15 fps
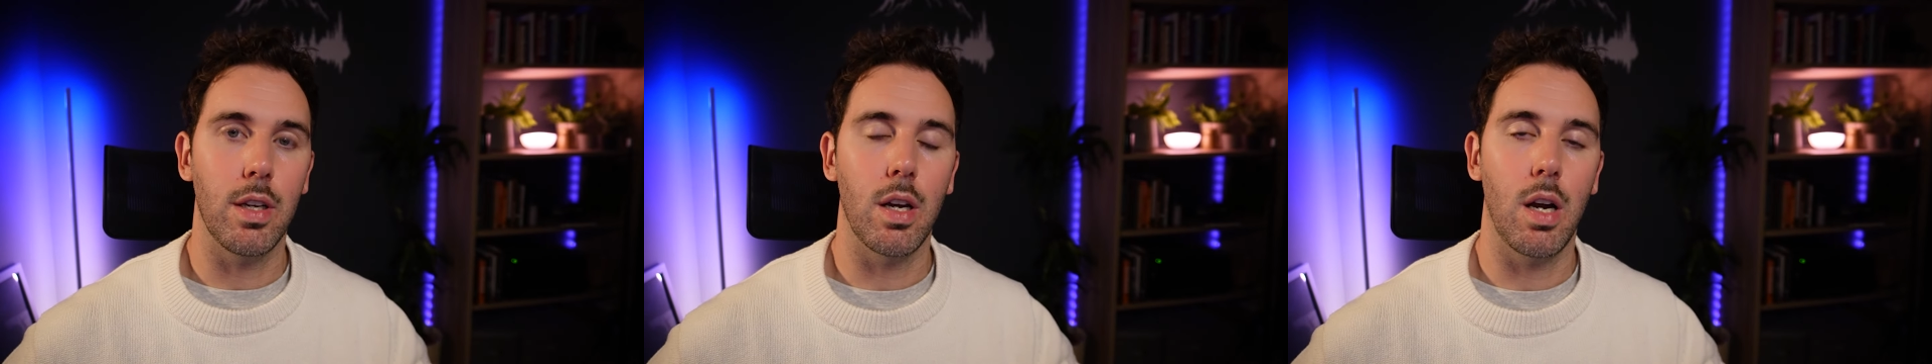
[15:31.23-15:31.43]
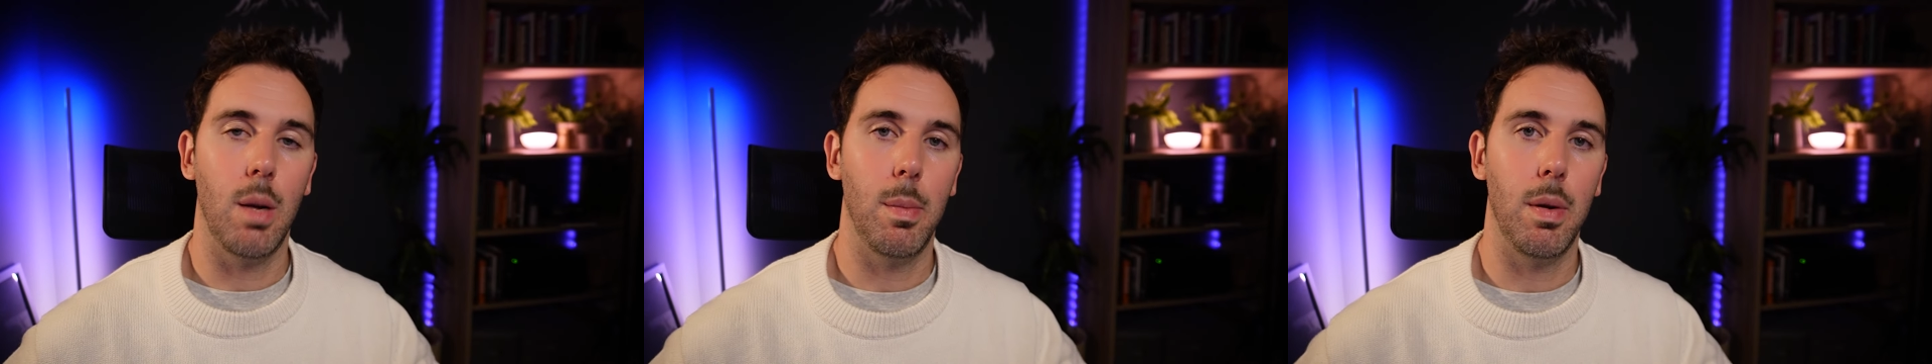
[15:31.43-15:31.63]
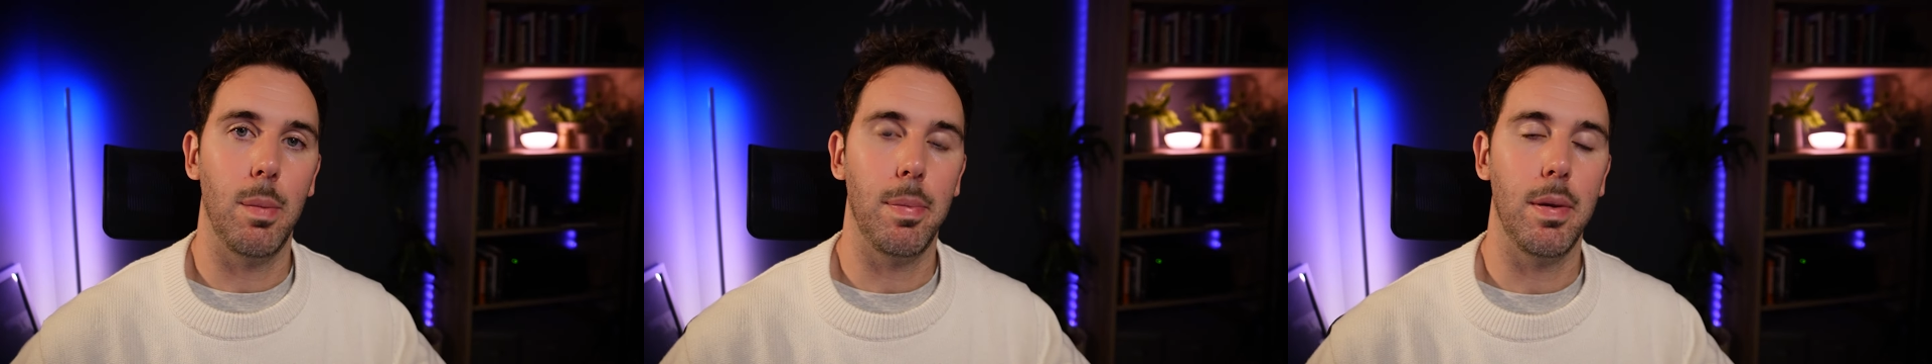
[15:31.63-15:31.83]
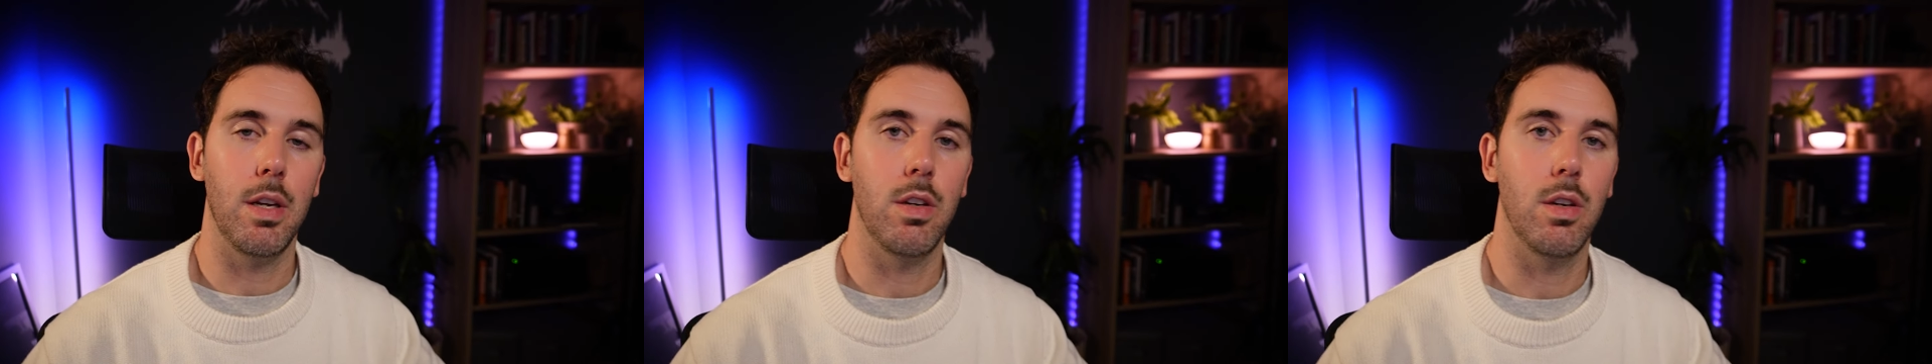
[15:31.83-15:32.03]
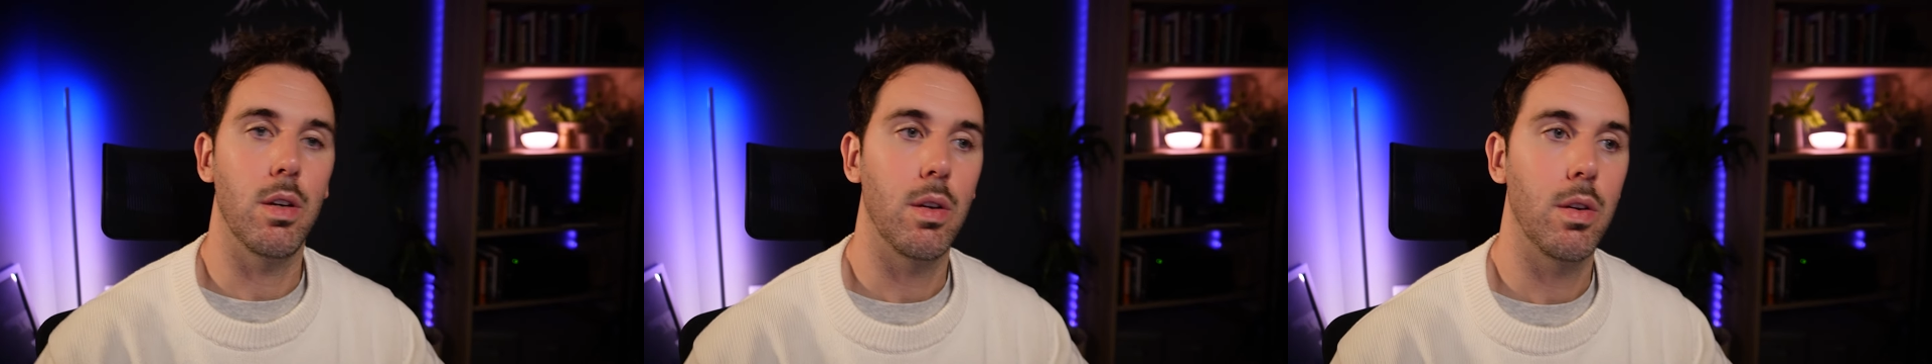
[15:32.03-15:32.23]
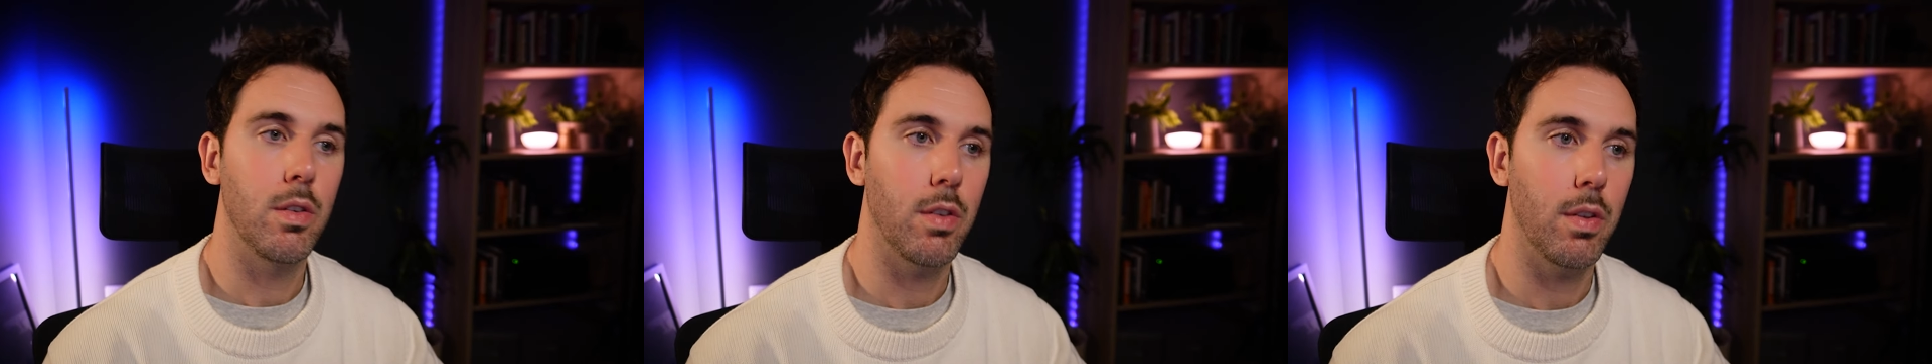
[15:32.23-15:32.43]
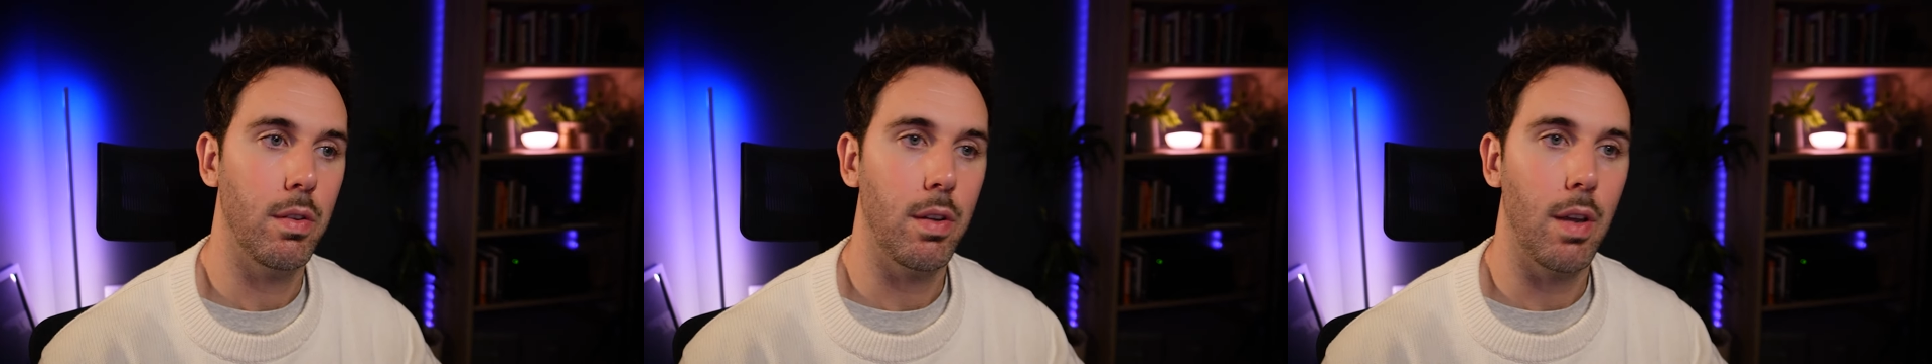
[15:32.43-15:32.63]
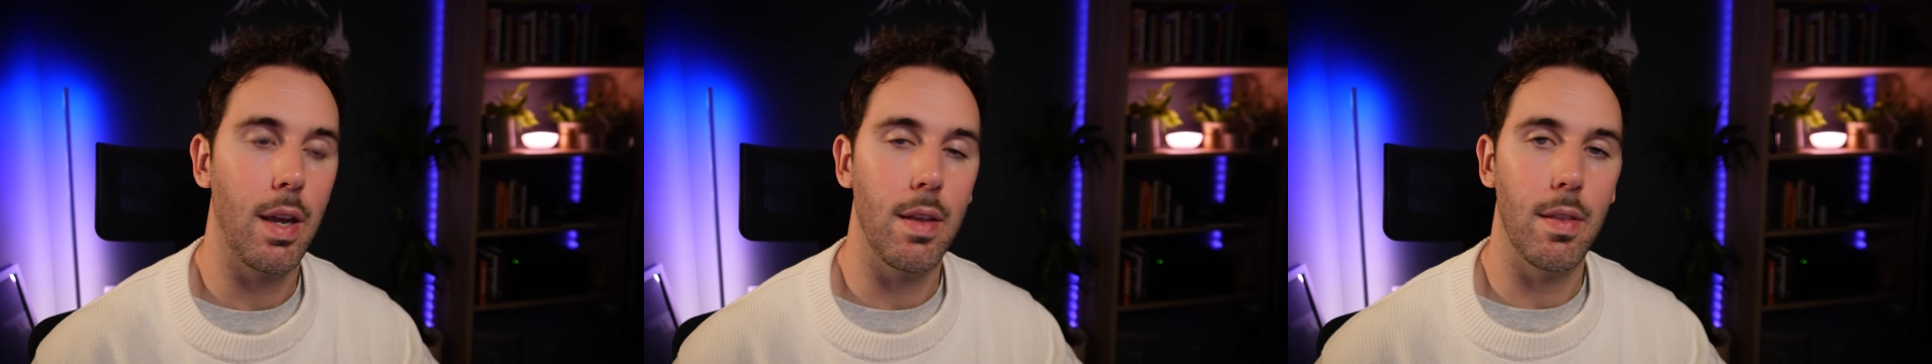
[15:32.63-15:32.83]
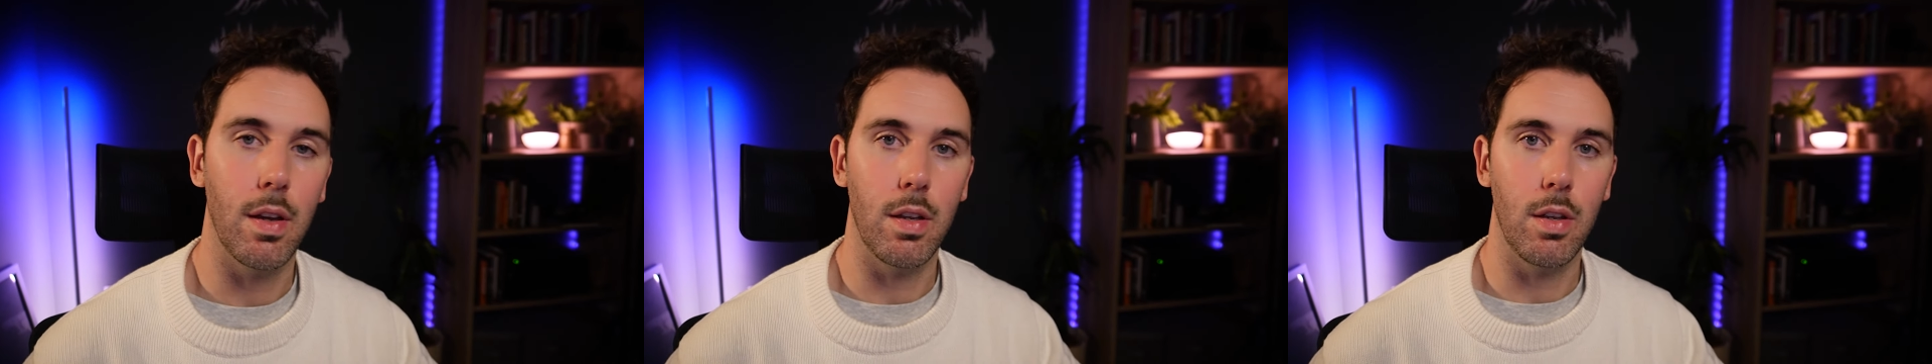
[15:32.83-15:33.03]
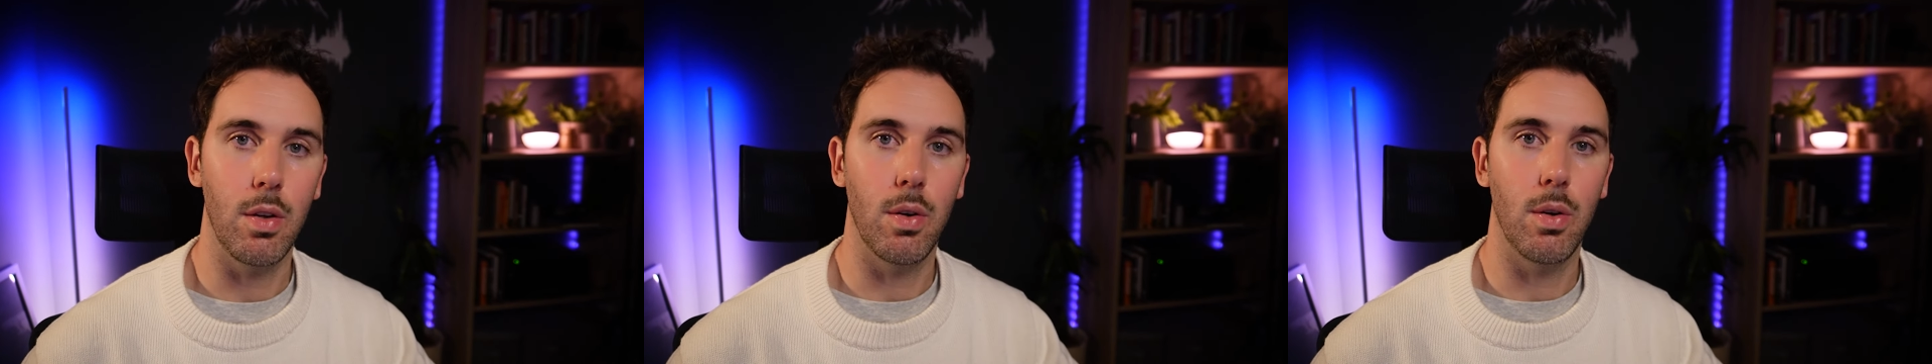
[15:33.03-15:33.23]
come up in you to say
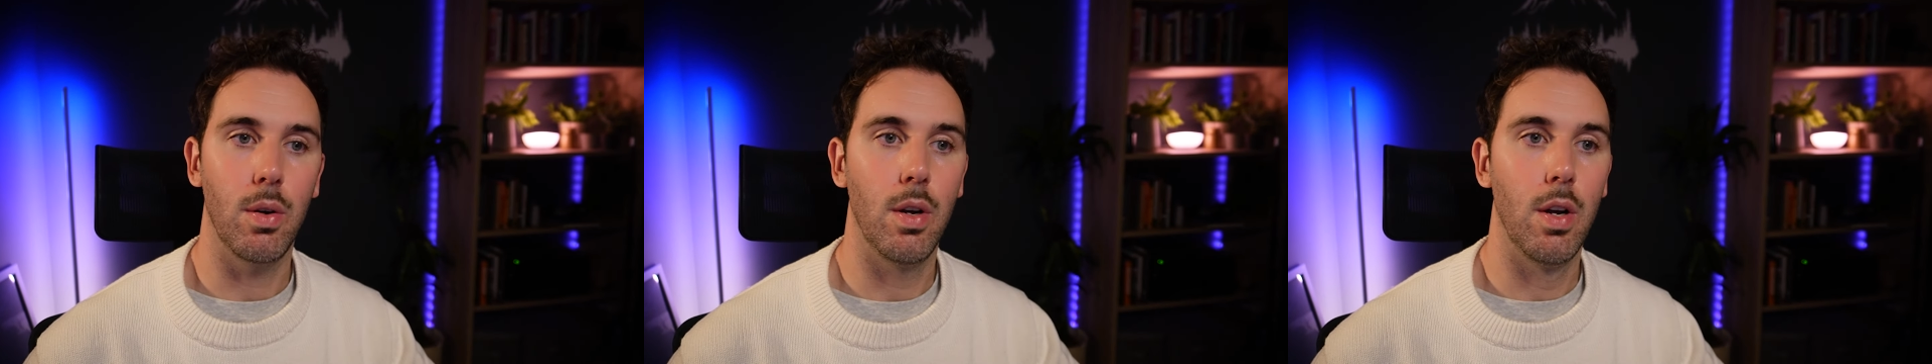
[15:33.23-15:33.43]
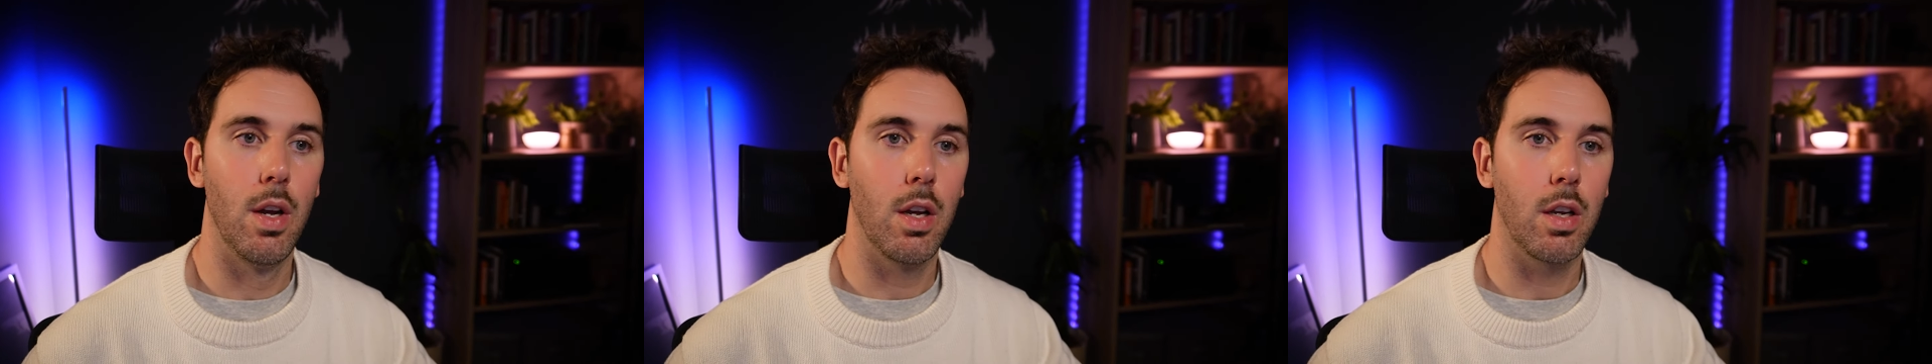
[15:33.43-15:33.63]
that you're